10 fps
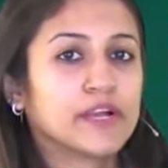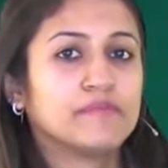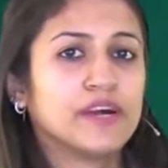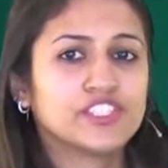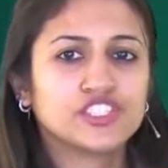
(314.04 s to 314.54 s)
my
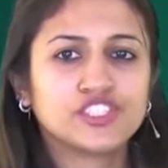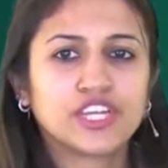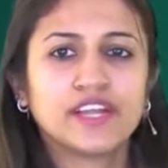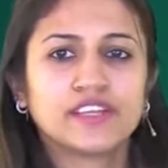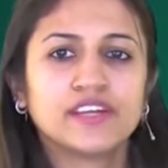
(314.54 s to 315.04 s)
comparison
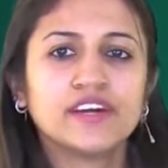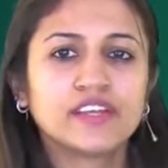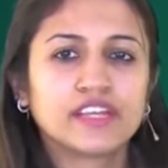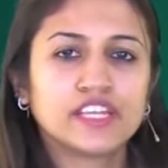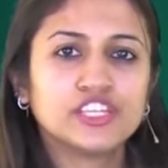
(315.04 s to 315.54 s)
chart here.
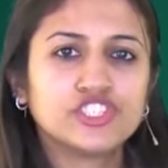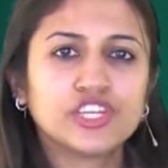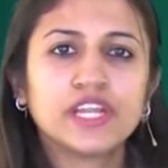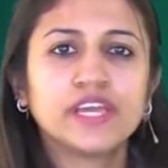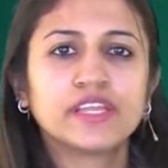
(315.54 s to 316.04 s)

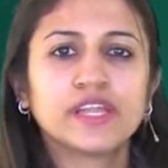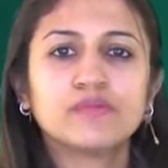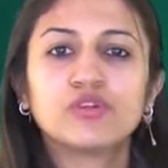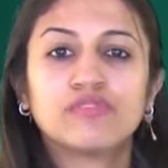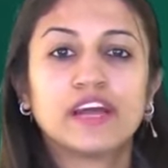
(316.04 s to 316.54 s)
Initially, the
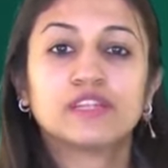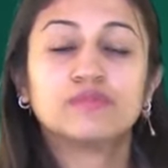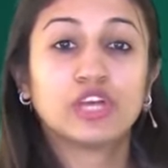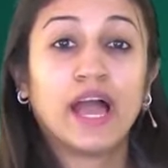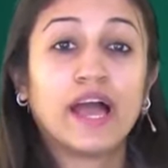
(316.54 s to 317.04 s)
number of
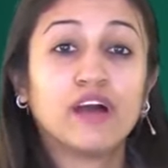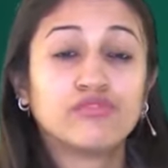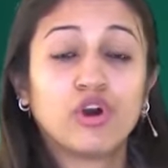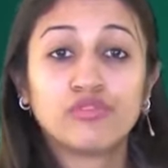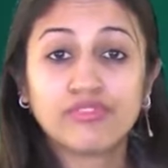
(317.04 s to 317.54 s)
atoms I
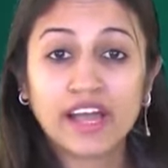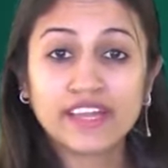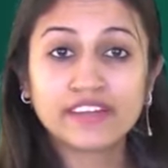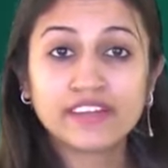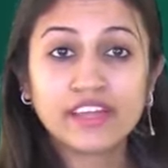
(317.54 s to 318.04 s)
have of
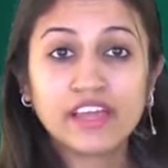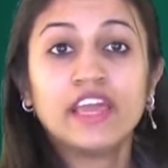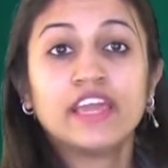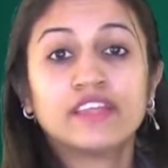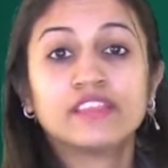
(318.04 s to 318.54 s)
iron
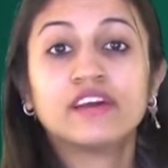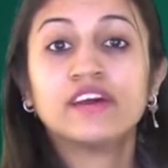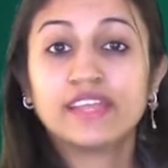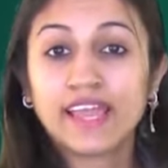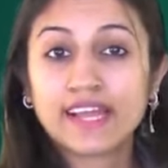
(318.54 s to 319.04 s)
in
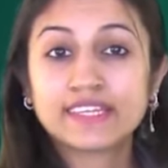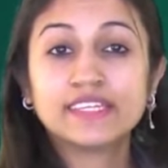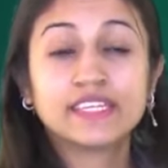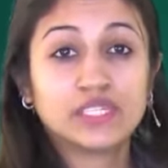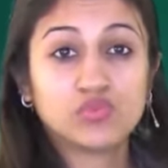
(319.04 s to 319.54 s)
the
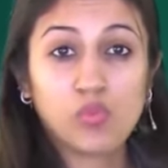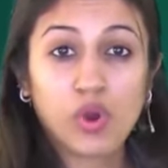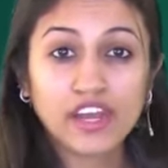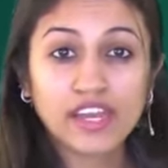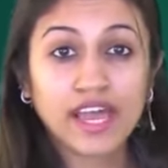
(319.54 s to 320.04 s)
reactant is
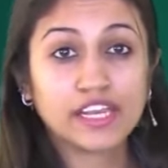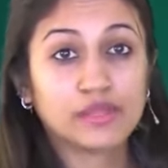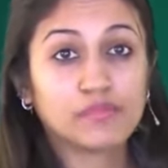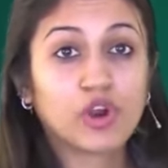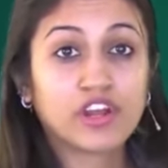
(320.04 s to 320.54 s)
1 and in
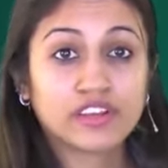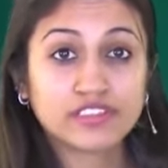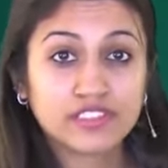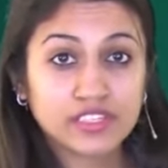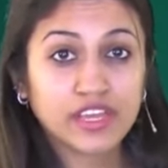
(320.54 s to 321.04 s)
the product
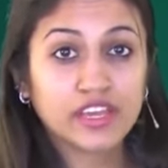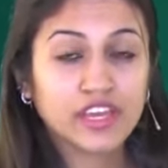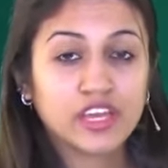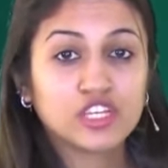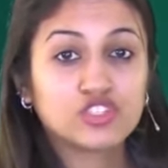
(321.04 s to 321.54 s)
it's 3.
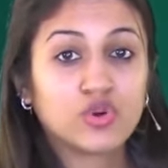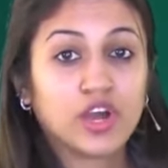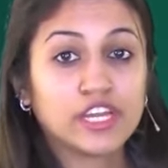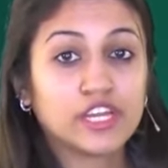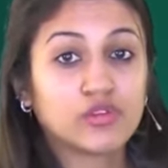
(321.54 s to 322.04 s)
So
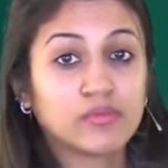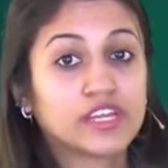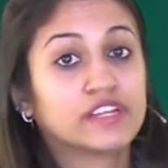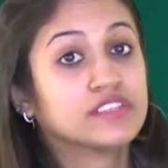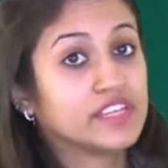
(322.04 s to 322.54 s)
I need to
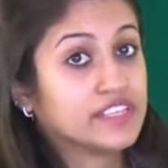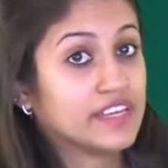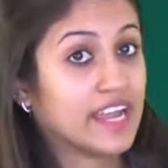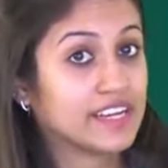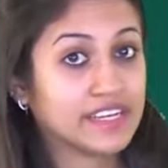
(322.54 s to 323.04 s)
make it 3 in the
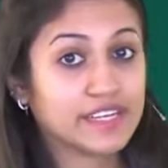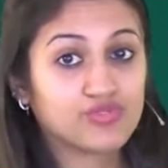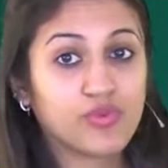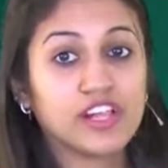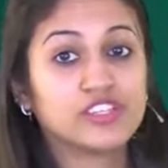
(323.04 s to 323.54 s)
reactant as
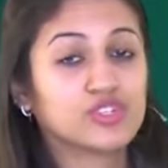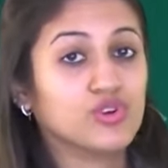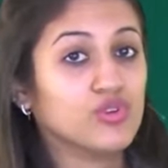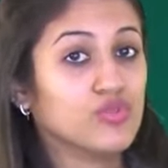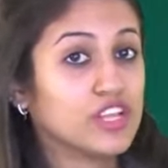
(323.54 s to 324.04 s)
well.
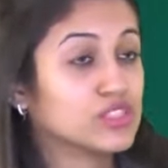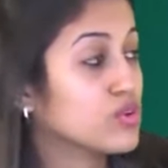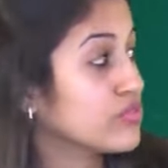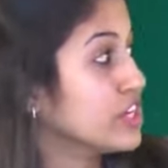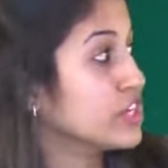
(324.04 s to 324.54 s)
So that's
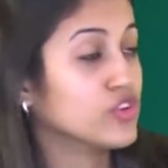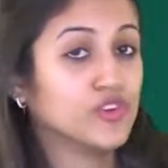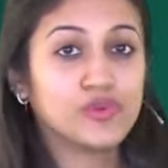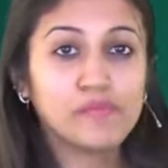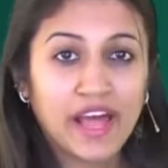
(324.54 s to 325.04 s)
what we need to
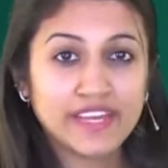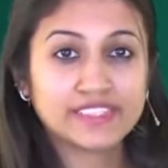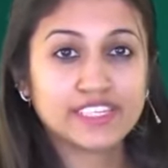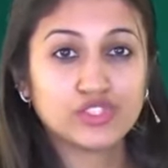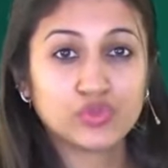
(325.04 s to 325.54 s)
do to
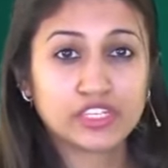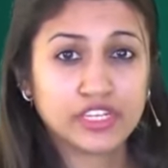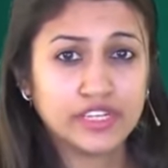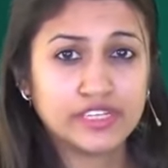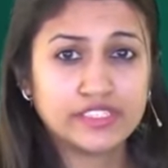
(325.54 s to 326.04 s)
balance as you can
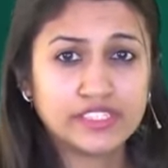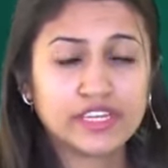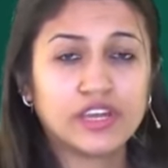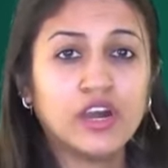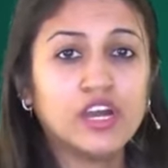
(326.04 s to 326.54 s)
clearly see
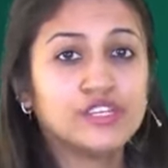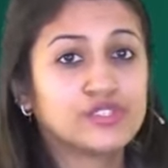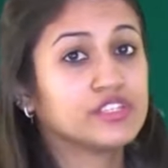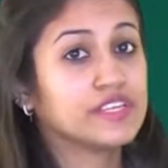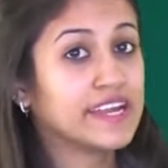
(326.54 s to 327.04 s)
here. So
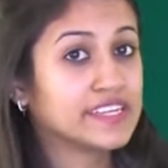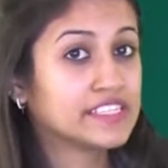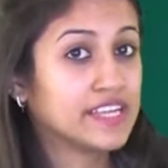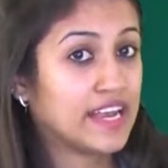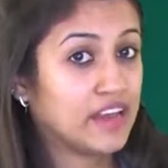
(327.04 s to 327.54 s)
in the
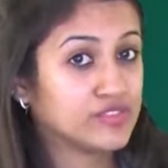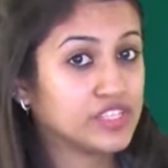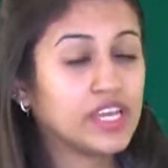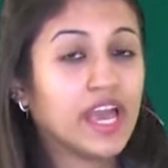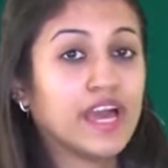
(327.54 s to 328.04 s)
reactant I'll have
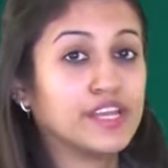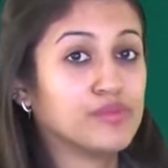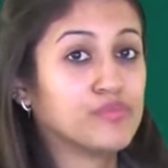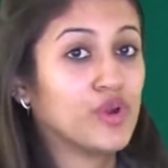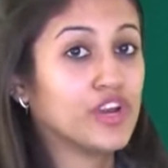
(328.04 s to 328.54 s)
3 and
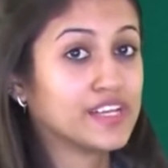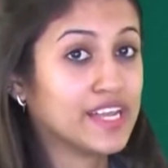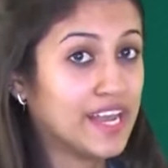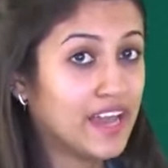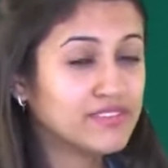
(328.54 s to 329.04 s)
the product
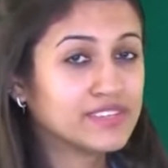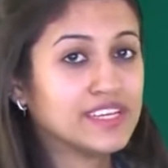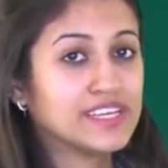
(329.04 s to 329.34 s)
I'll have